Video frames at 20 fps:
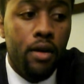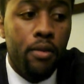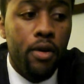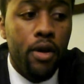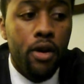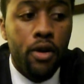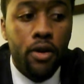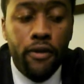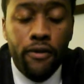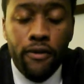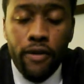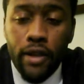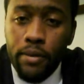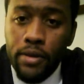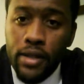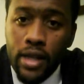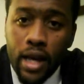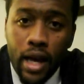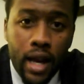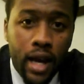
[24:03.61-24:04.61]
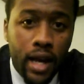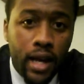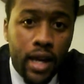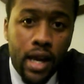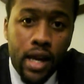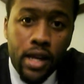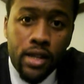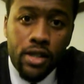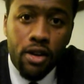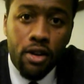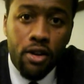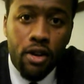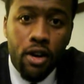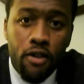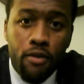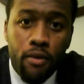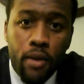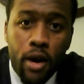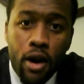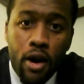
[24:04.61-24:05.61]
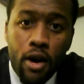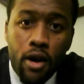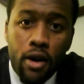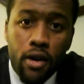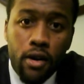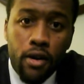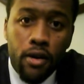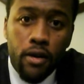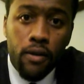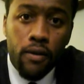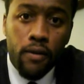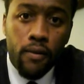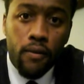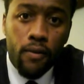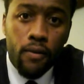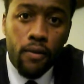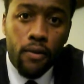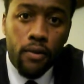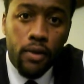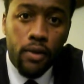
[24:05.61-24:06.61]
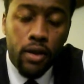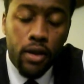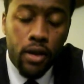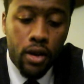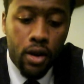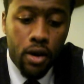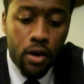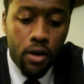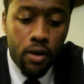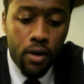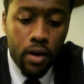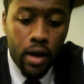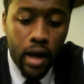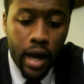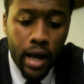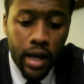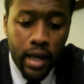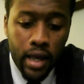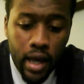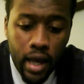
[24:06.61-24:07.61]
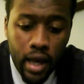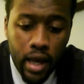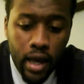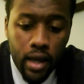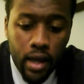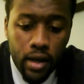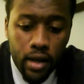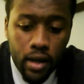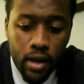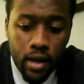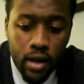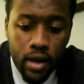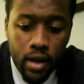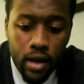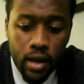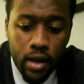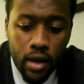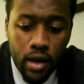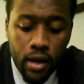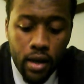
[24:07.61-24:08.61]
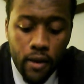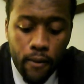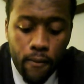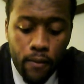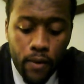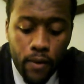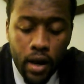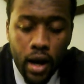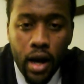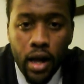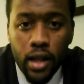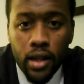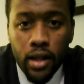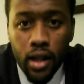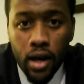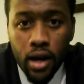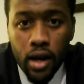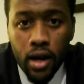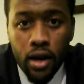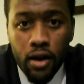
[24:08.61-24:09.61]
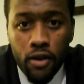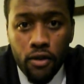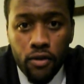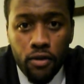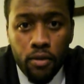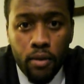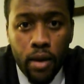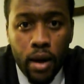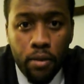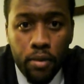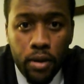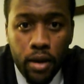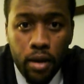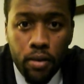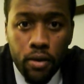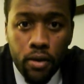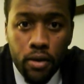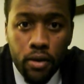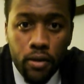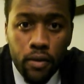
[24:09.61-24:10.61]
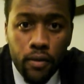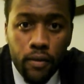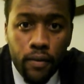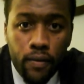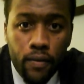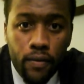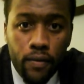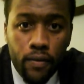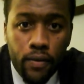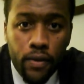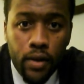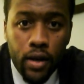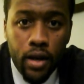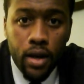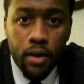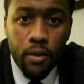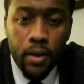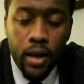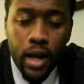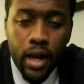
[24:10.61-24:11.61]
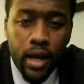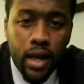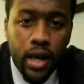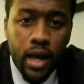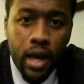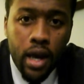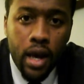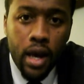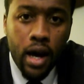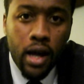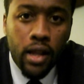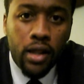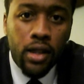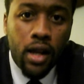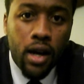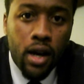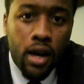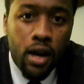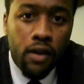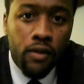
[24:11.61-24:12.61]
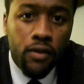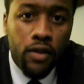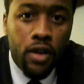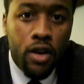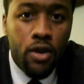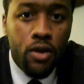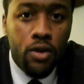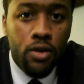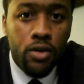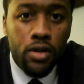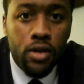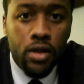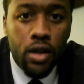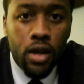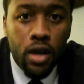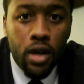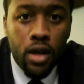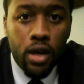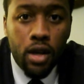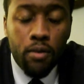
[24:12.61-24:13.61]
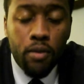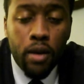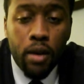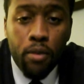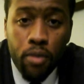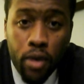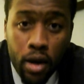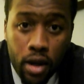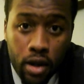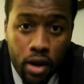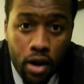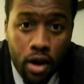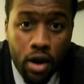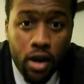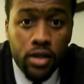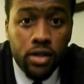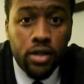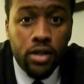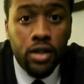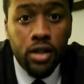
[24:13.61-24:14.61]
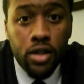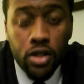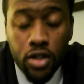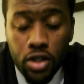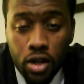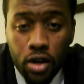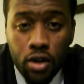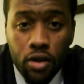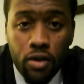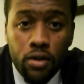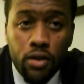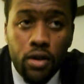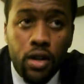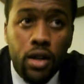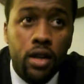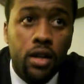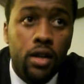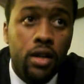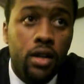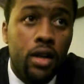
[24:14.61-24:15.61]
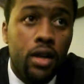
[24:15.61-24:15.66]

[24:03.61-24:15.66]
But on the flip side, I can't turn off my heart. You know, I can't unlove my people. You know what I mean? I can't unlove those, my brother Austin and Jordan and